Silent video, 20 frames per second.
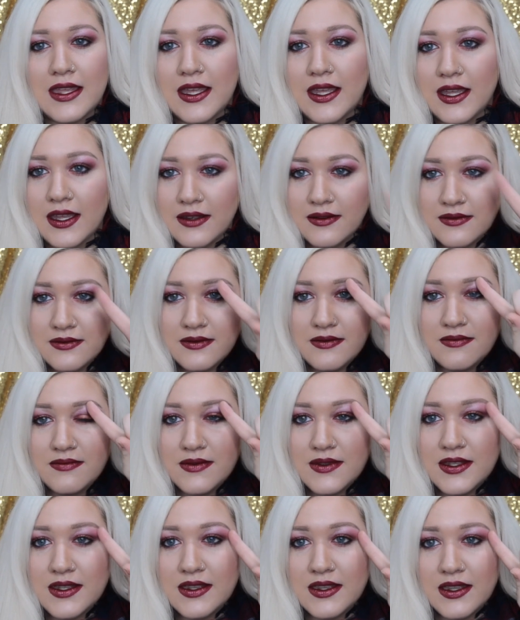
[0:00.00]
the,
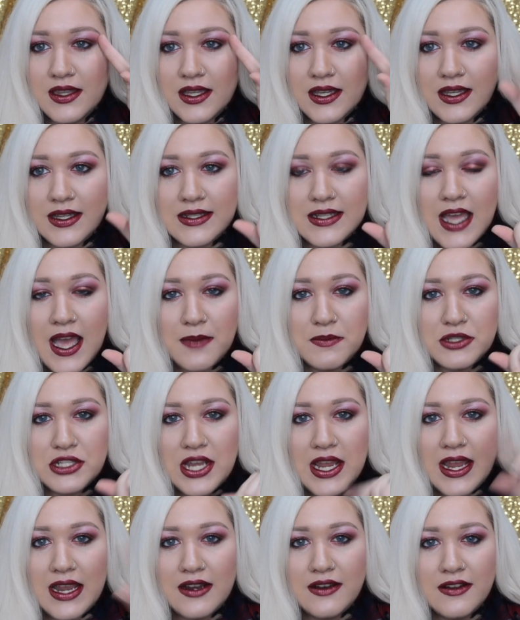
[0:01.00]
the top
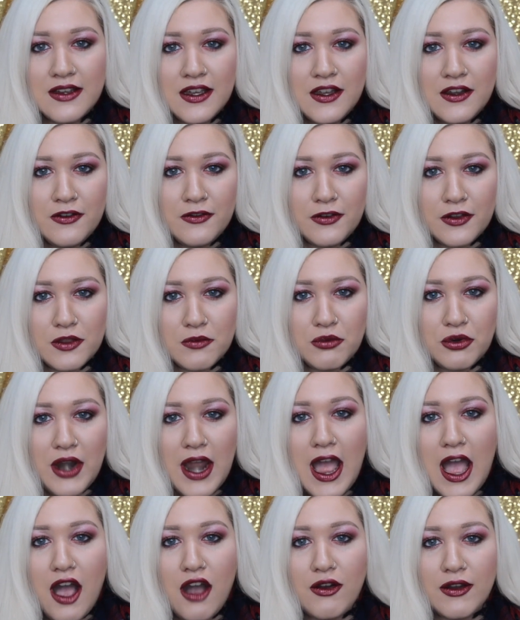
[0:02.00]
shade for the
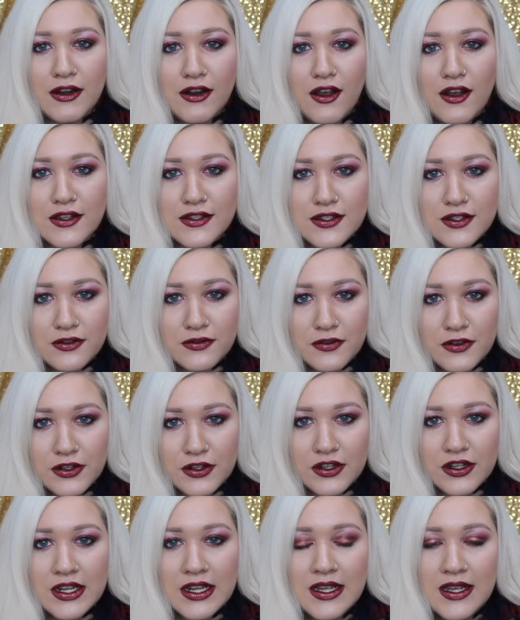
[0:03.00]
brow and also
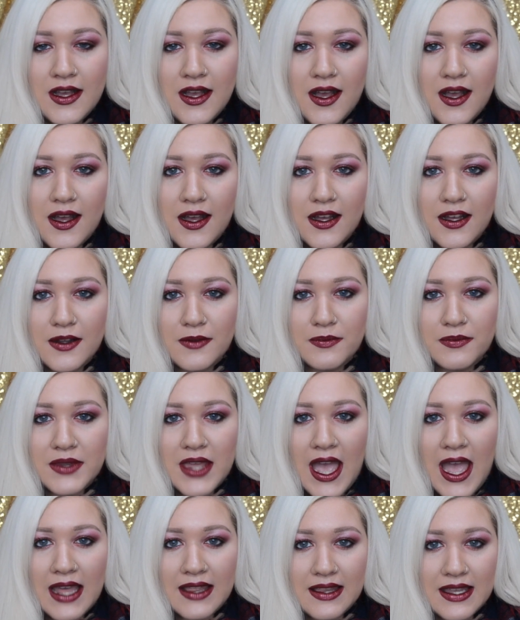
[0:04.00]
for um,
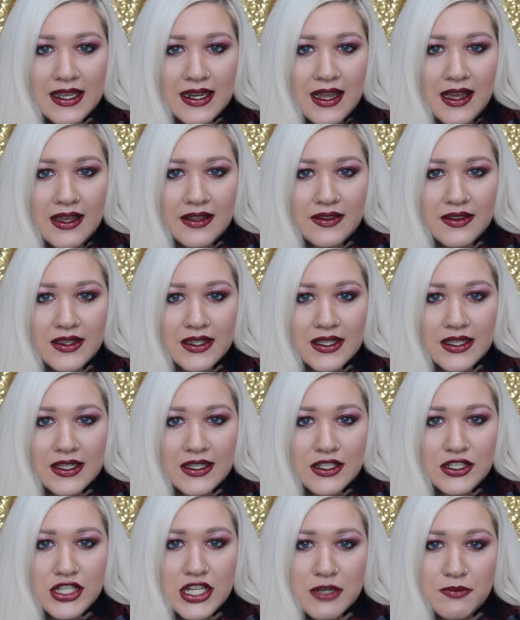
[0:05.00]
the highlight on
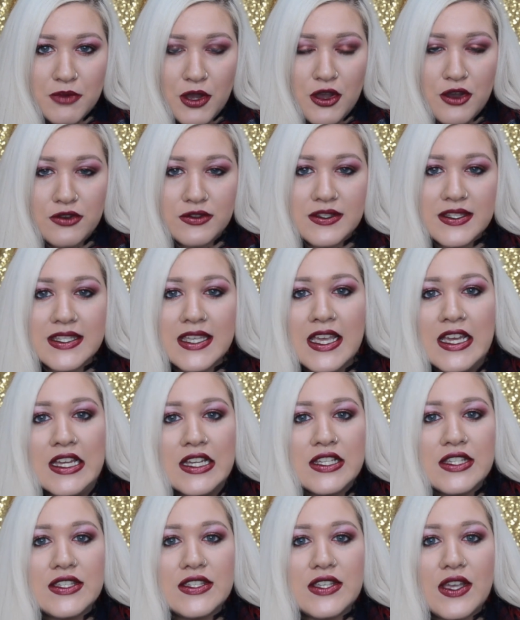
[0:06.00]
the cheekbones
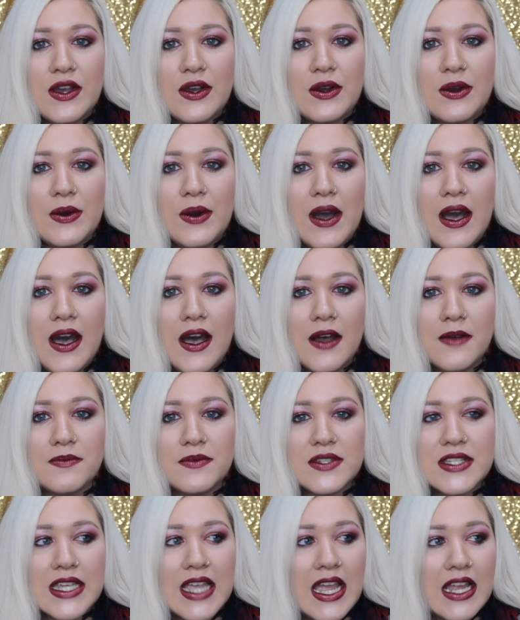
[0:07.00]
so
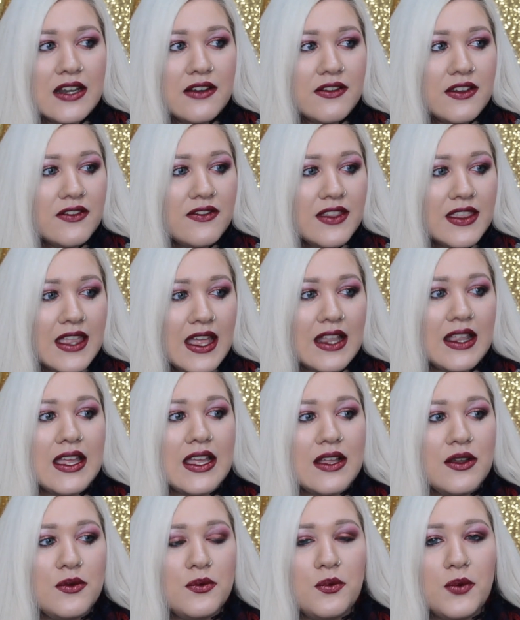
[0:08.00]
um, to kind of give it that
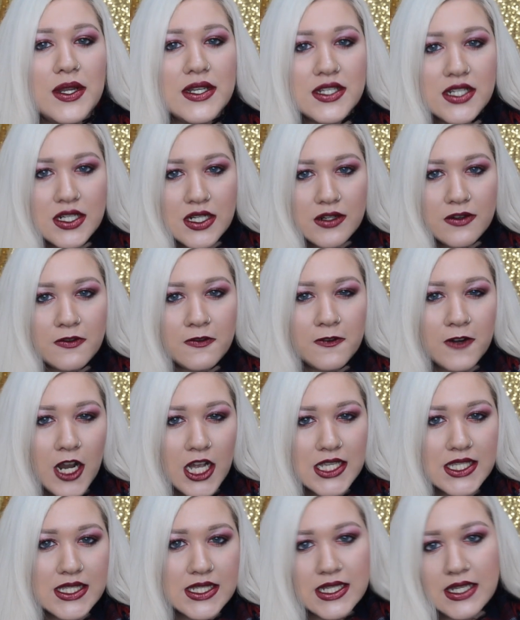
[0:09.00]
like winter
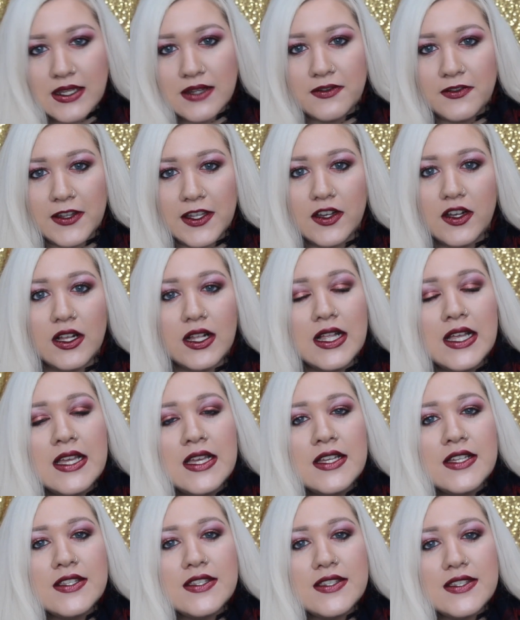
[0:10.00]
frosty feel.
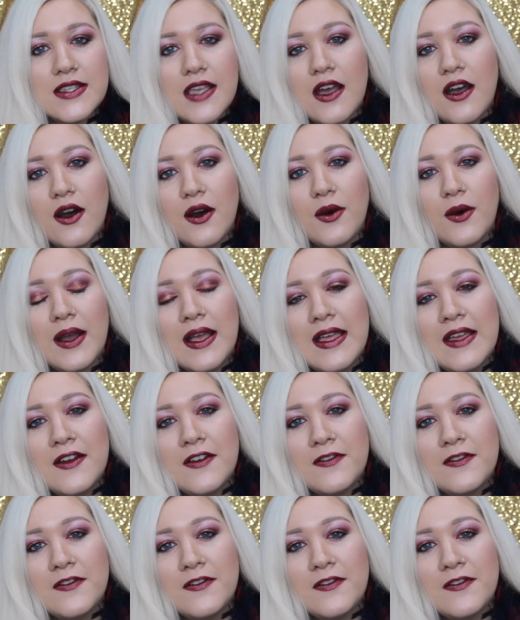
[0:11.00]
So,